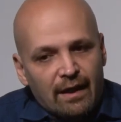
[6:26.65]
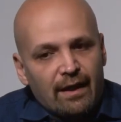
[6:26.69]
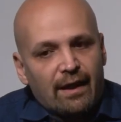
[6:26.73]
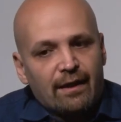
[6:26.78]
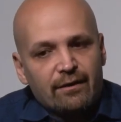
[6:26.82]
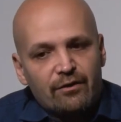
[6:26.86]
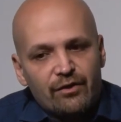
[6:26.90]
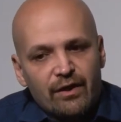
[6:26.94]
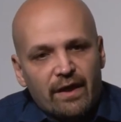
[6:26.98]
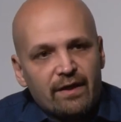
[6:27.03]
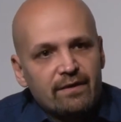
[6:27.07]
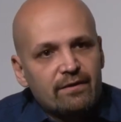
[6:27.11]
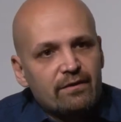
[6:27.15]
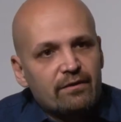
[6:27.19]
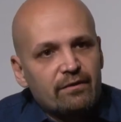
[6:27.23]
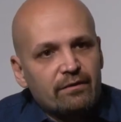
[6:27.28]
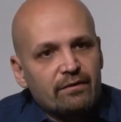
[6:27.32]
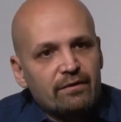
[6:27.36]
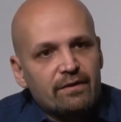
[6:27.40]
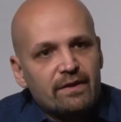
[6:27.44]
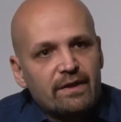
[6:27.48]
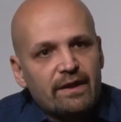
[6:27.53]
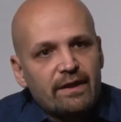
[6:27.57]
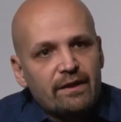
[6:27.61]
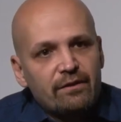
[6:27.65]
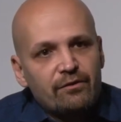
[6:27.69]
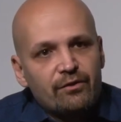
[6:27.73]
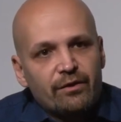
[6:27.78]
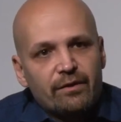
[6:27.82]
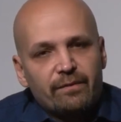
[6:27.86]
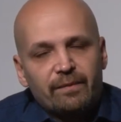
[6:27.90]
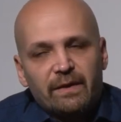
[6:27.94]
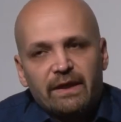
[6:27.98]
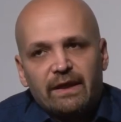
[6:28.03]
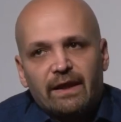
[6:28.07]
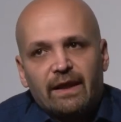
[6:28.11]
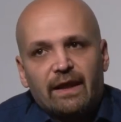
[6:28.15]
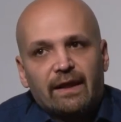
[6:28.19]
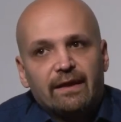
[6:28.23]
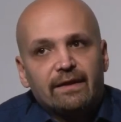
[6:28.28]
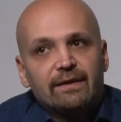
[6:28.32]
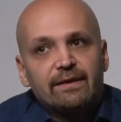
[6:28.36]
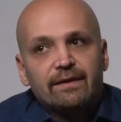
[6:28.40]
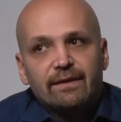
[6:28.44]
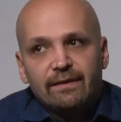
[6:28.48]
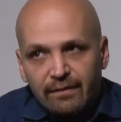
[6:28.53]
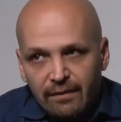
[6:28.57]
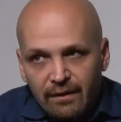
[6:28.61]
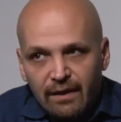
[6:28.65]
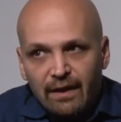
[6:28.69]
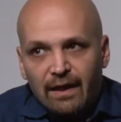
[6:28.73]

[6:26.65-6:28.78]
a chance to stay in Germany and